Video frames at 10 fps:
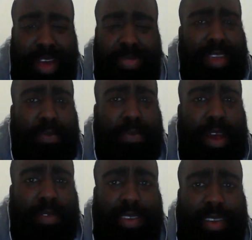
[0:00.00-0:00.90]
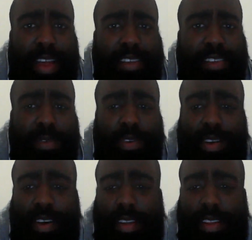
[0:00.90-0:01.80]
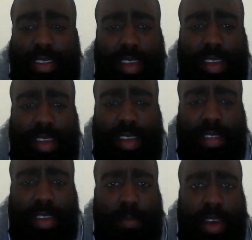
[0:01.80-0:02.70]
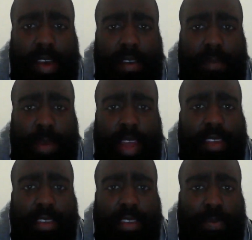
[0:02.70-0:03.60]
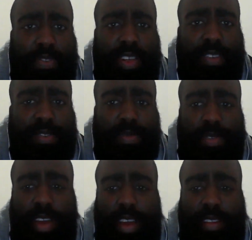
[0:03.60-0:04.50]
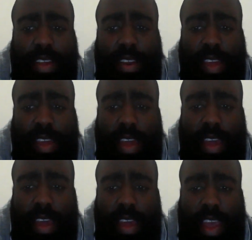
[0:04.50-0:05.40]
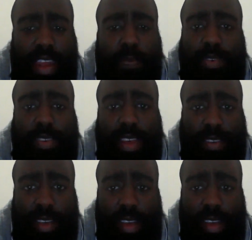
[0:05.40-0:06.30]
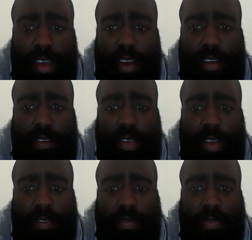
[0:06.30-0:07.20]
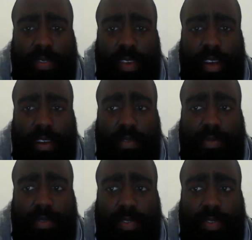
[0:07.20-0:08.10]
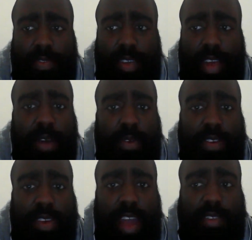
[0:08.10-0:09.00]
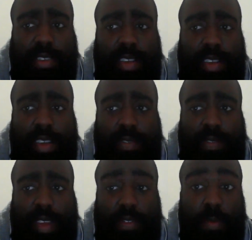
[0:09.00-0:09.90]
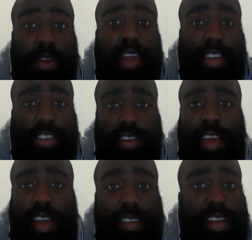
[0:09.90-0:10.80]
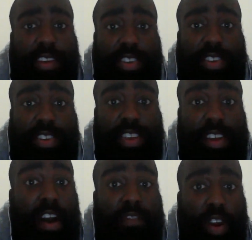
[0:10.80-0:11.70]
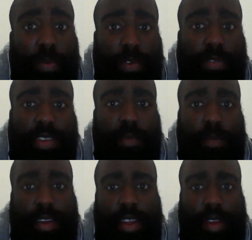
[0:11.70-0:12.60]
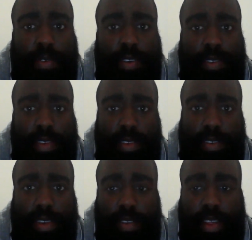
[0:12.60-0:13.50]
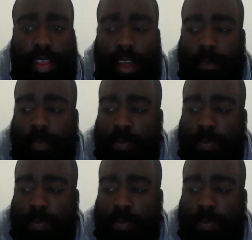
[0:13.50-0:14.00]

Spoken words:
think when I was in college, they were talking. I think my English professors were saying that 80% of language, actually, of communication, is actually nonverbal. It's like body language and stuff like that.